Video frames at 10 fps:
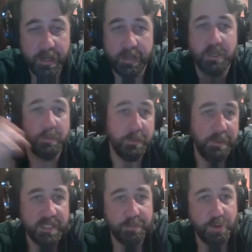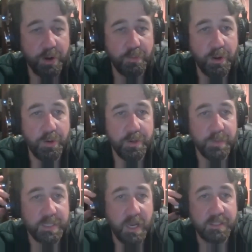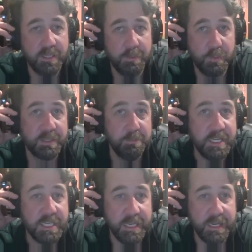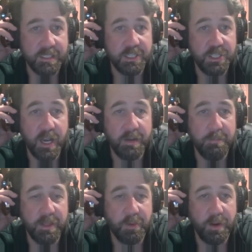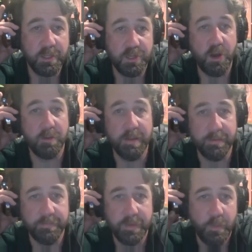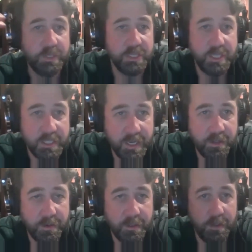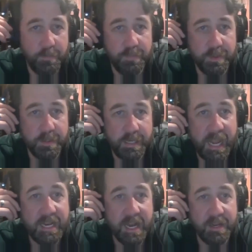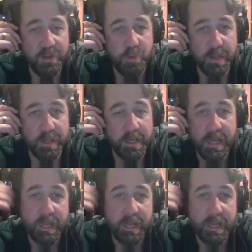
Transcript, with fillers: I talked about the beast of Bray Road in Wisconsin, but Michigan has a giant myth around dogmen, which is just another, you know, canine human.